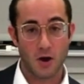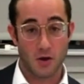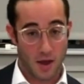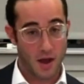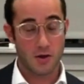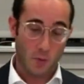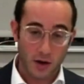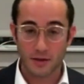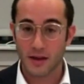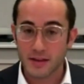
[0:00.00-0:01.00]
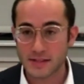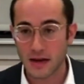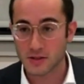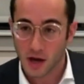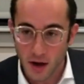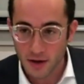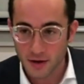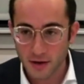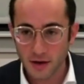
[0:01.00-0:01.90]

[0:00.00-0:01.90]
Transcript: oh yeah, you want to take this outside?